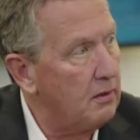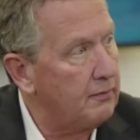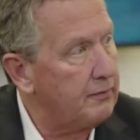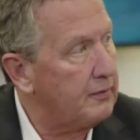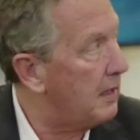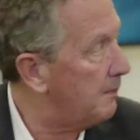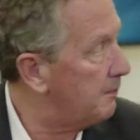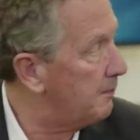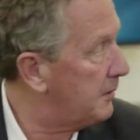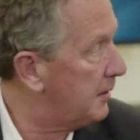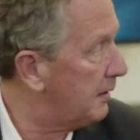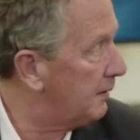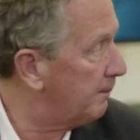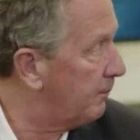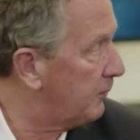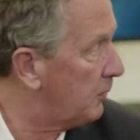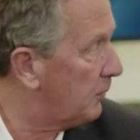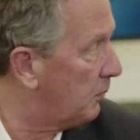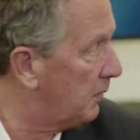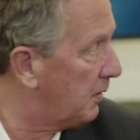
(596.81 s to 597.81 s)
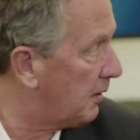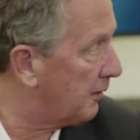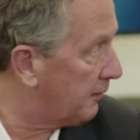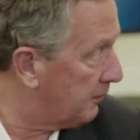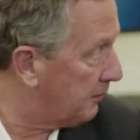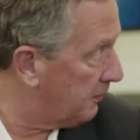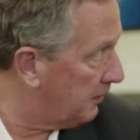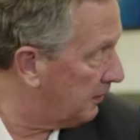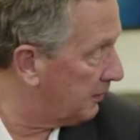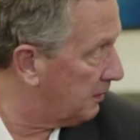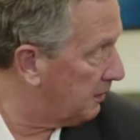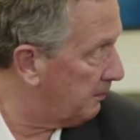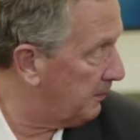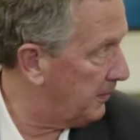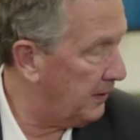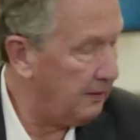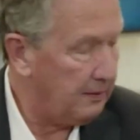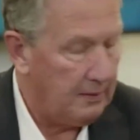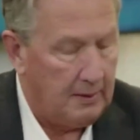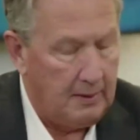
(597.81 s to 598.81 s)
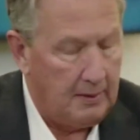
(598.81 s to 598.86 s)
of Comtech, we are thrilled to be